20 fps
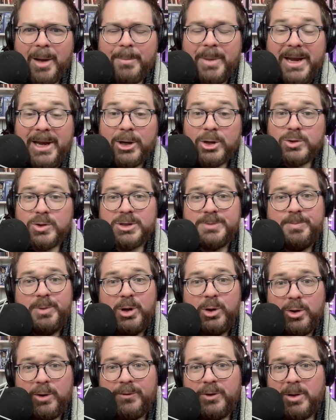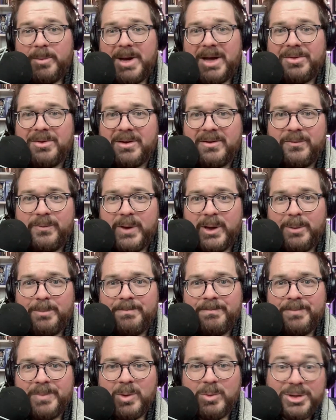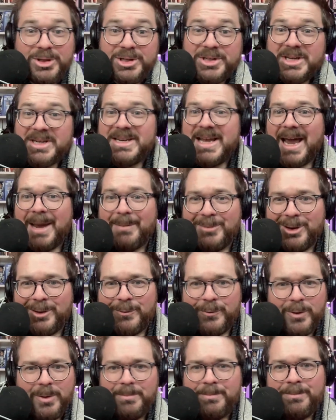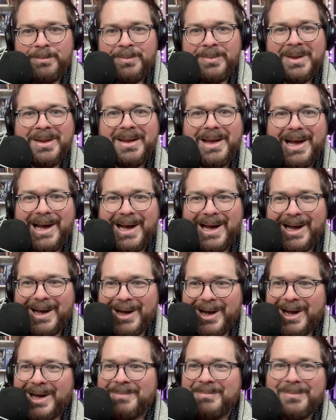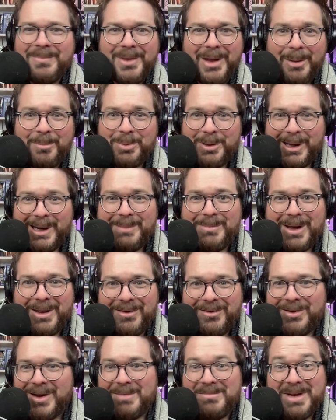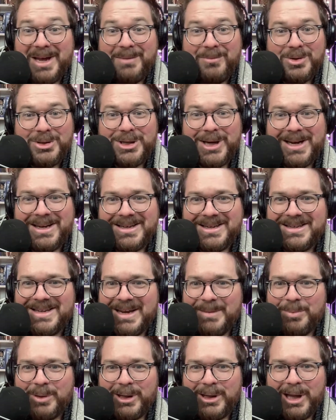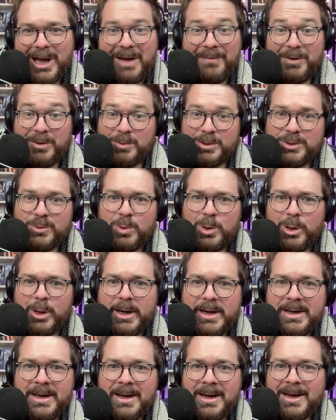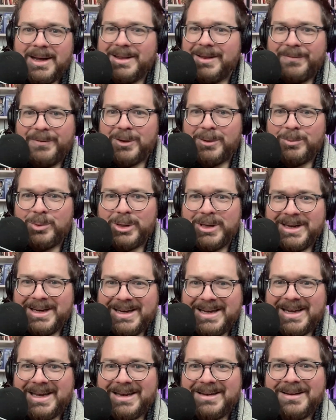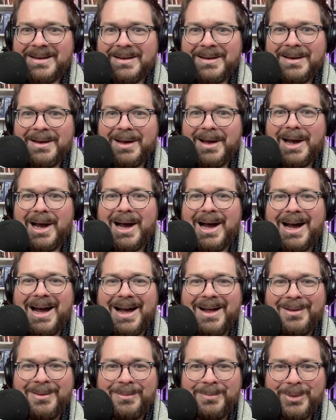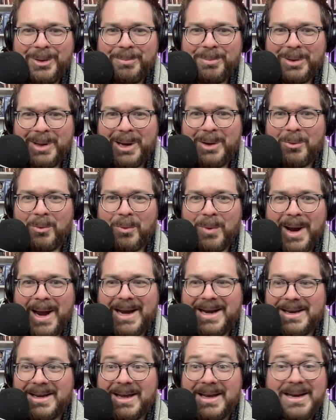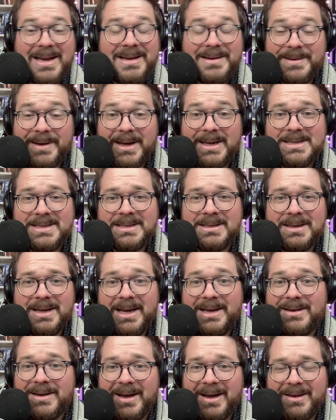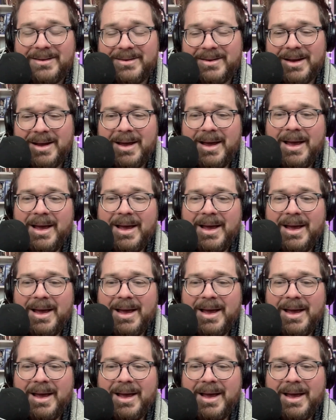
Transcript: But here's what's beautiful about this film, which is adapted from a play by the same name, which I deeply love and was worried the film wouldn't get the play right, and it does. It does.